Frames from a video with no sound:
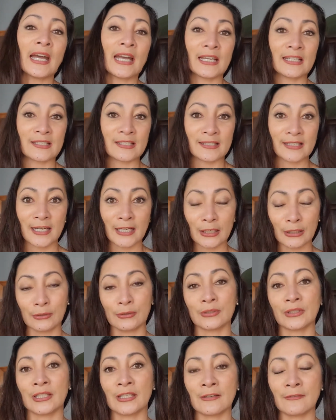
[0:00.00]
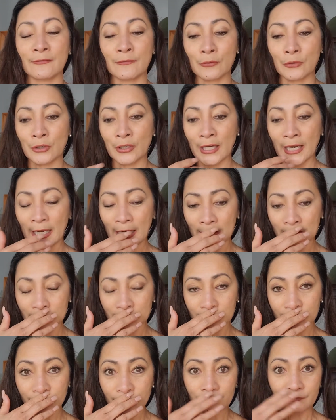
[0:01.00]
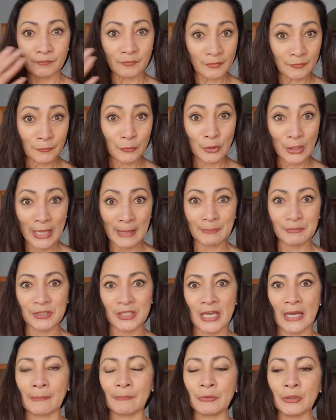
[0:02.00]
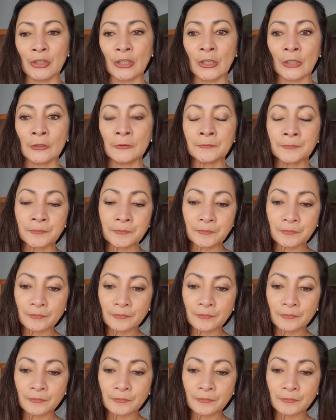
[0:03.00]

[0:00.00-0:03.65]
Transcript: and start looking for laptop, you know,